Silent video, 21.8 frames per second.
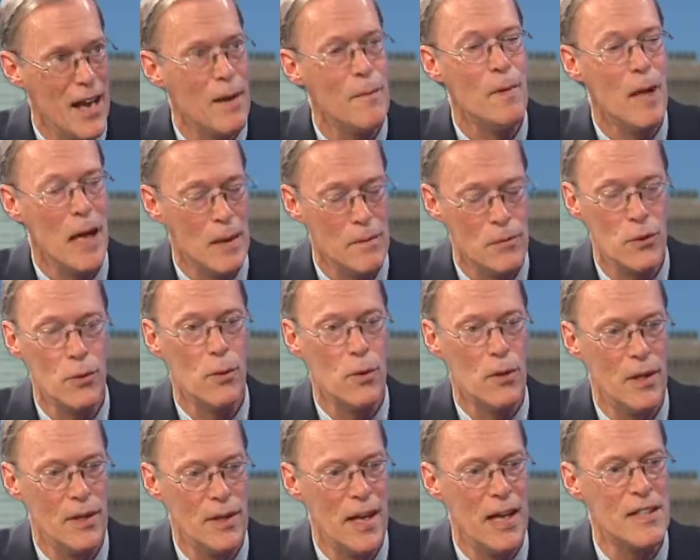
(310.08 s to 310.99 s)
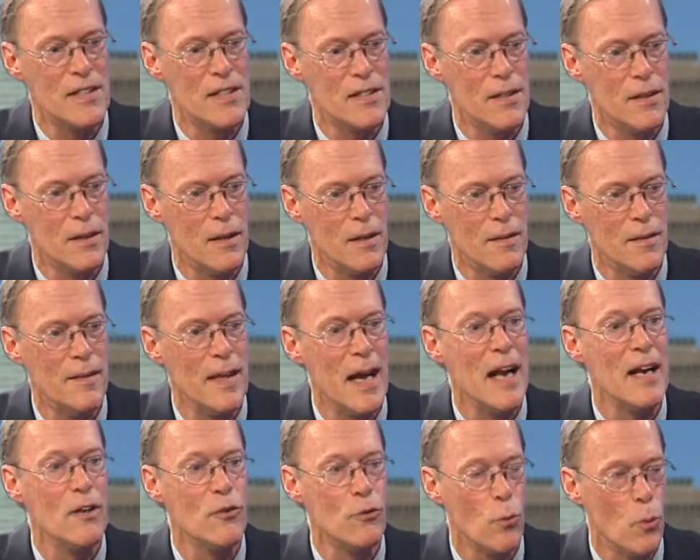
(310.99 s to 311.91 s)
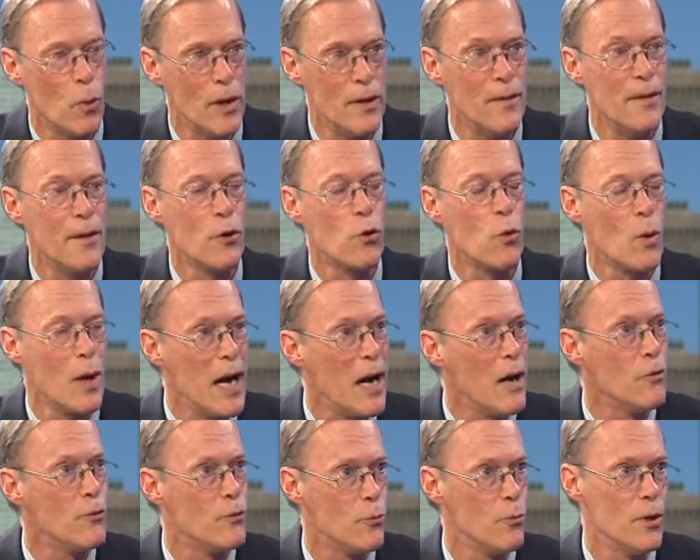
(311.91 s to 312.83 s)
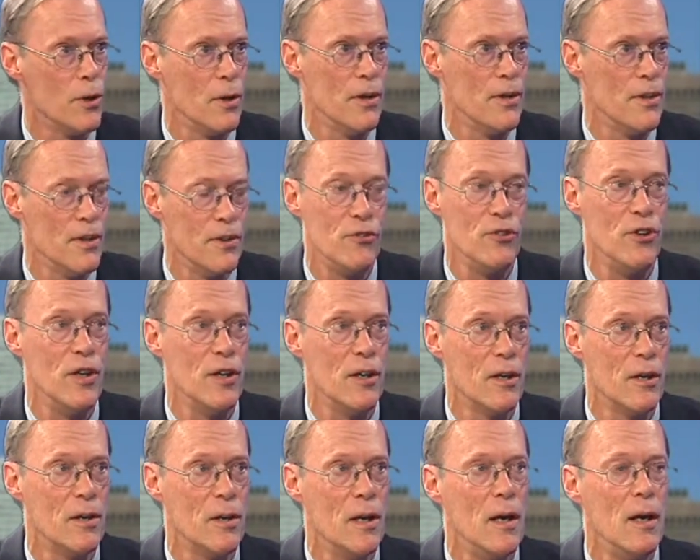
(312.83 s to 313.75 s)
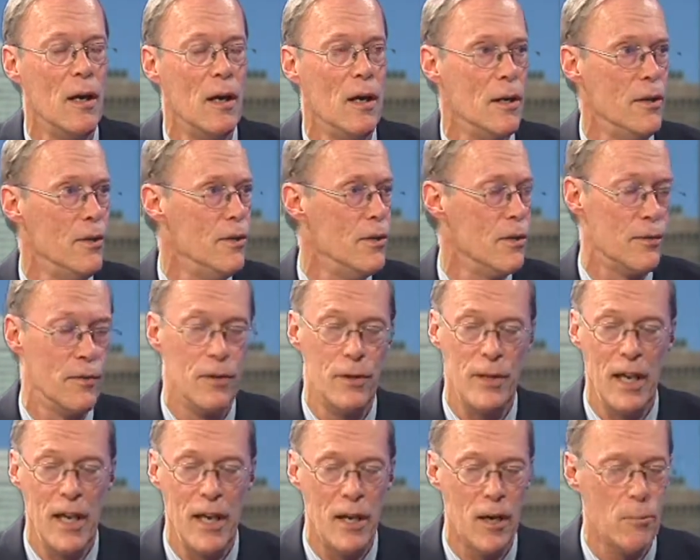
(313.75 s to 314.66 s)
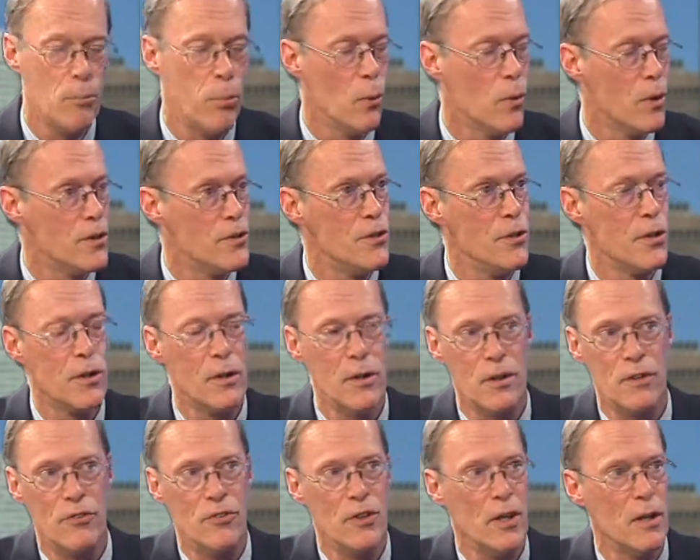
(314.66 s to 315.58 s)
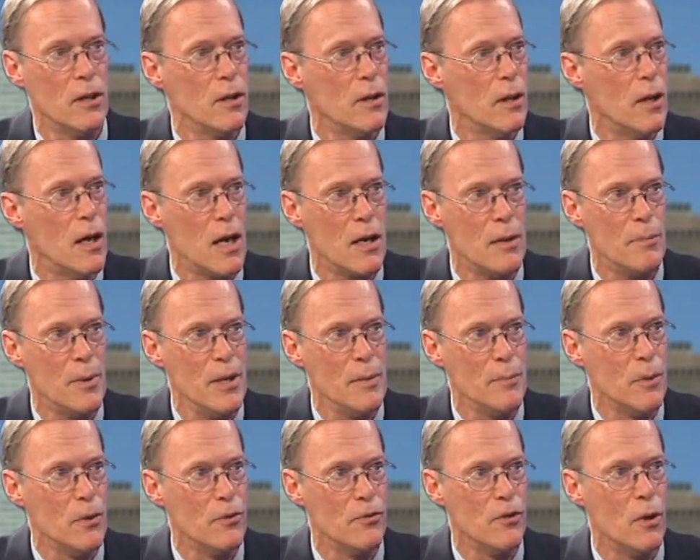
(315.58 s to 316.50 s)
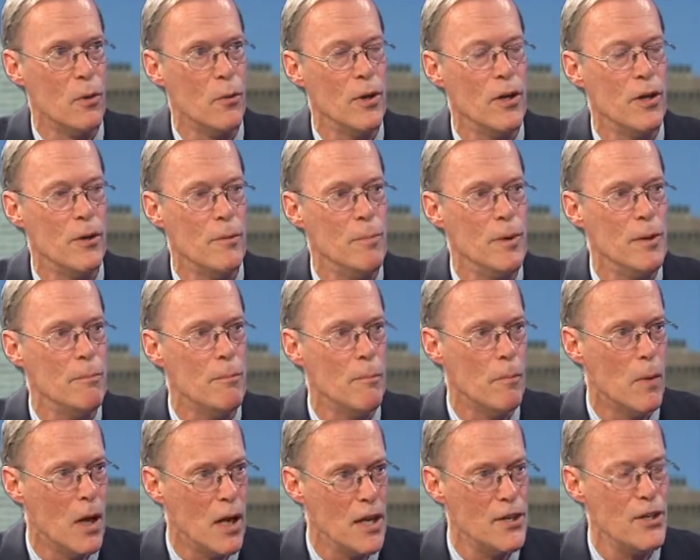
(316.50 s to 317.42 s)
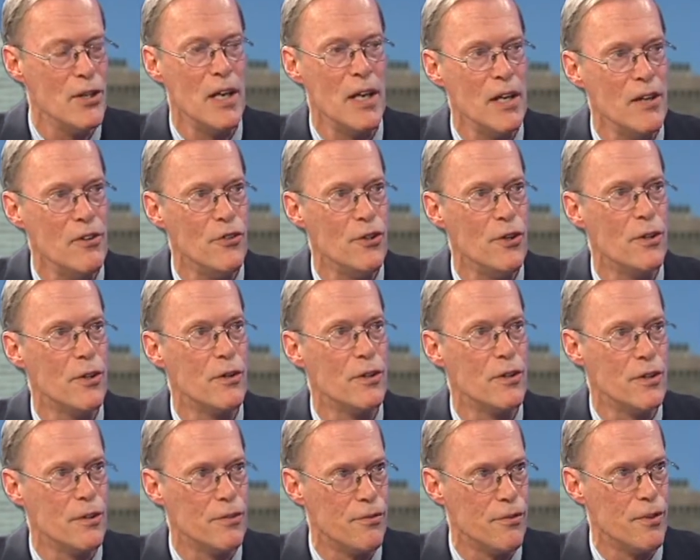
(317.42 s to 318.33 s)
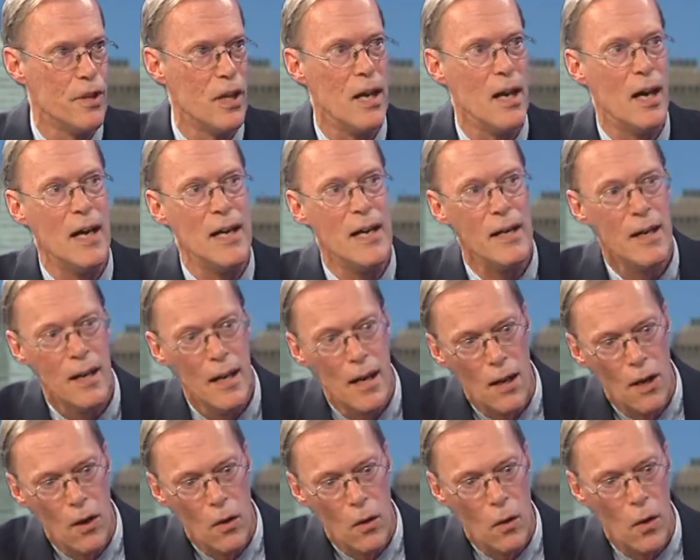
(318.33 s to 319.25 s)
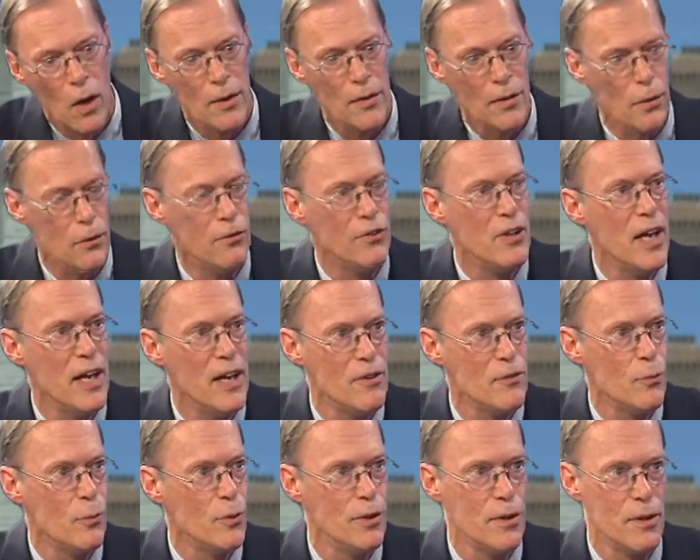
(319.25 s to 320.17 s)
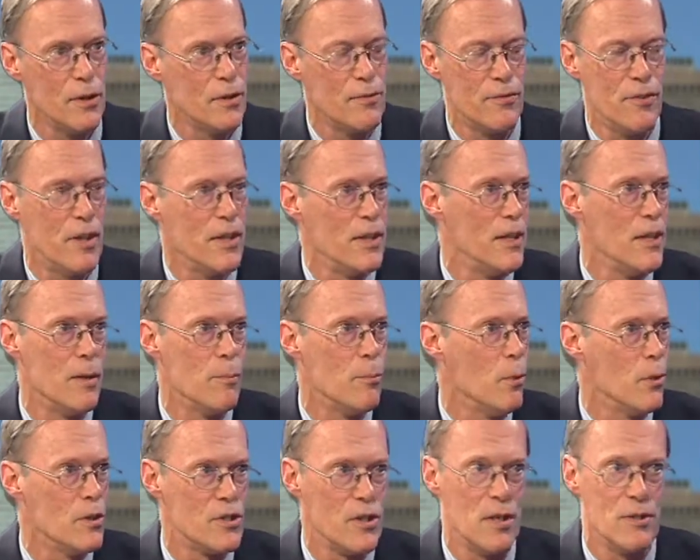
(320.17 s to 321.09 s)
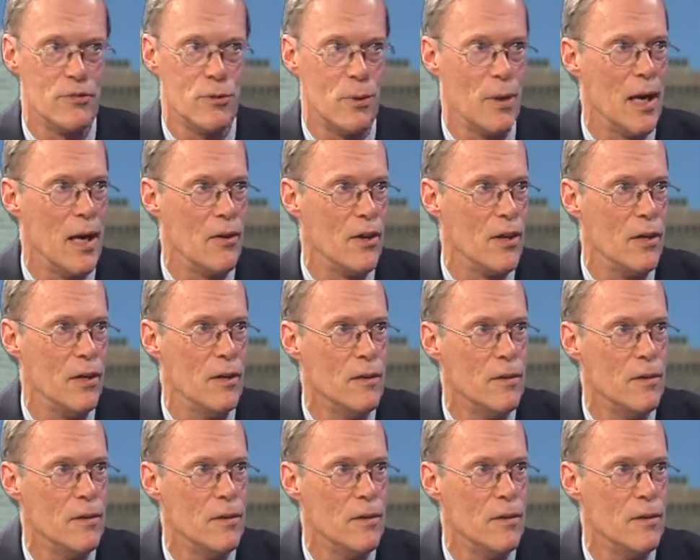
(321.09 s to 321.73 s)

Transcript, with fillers: Absolutely. That's, uh, that is when the crowds really, this year, you, the airports, you're going to see a lot of people. So it would be much easier to fly on those days when you're going to find the airports less crowded.